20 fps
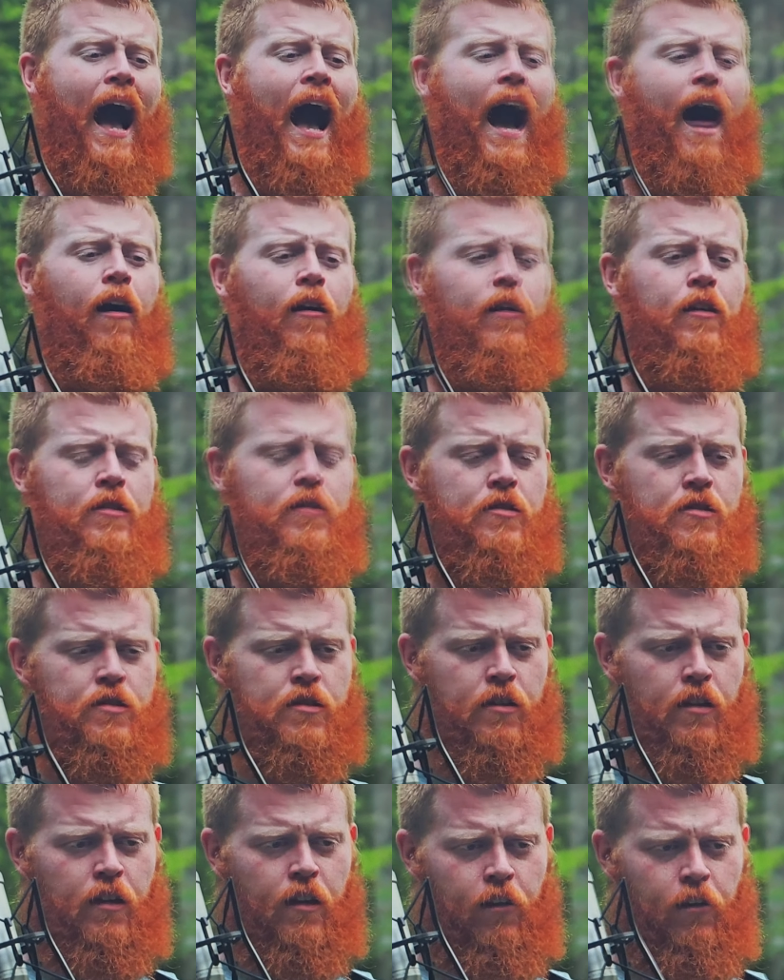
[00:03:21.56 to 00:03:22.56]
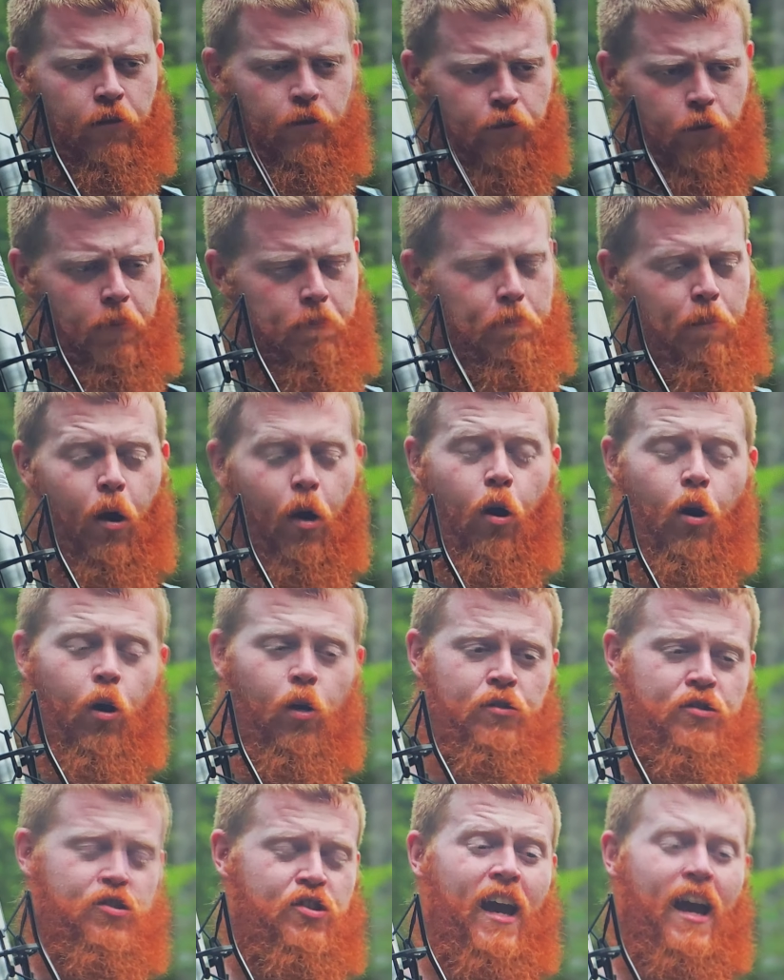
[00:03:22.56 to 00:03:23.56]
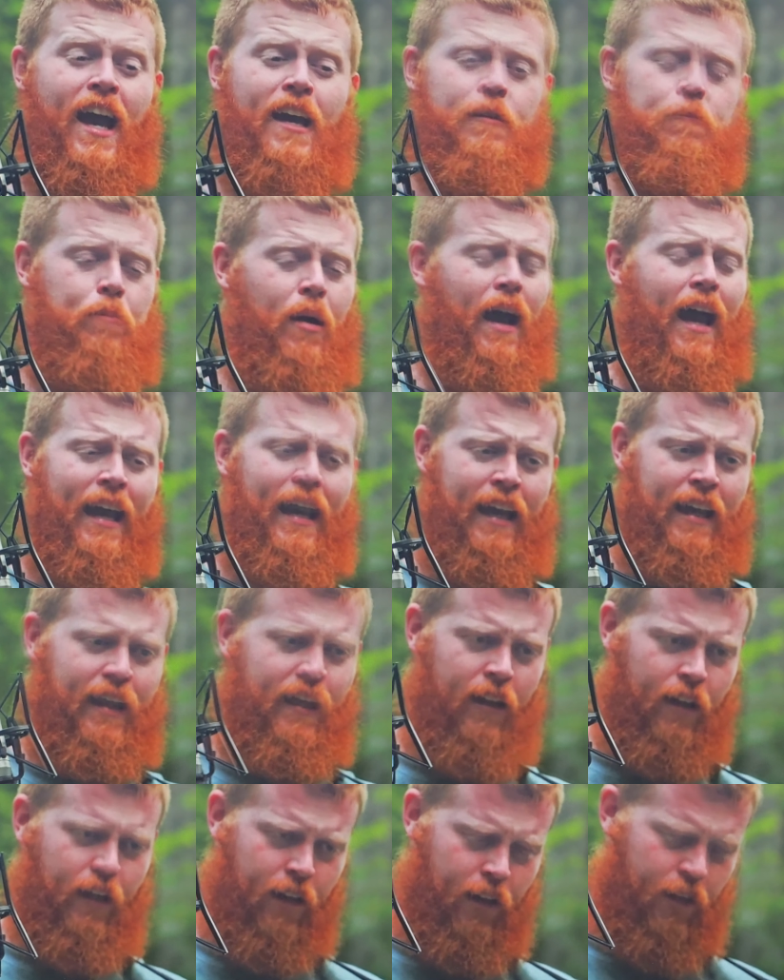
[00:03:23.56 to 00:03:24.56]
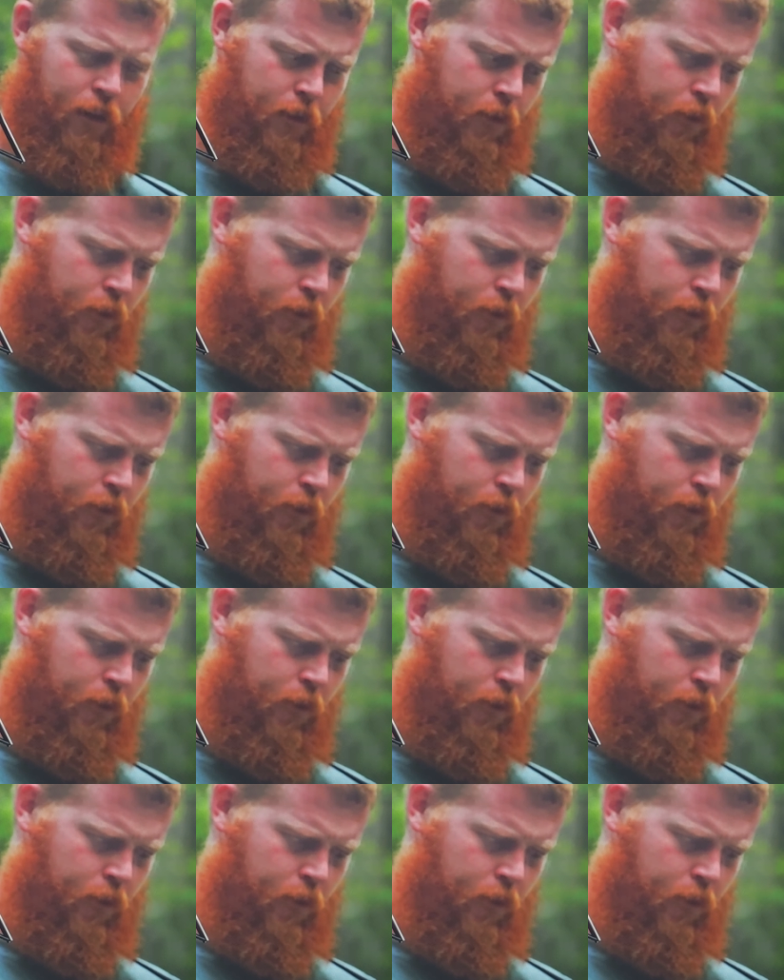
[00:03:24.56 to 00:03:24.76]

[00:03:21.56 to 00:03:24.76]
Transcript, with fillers: hours for bullshit pay.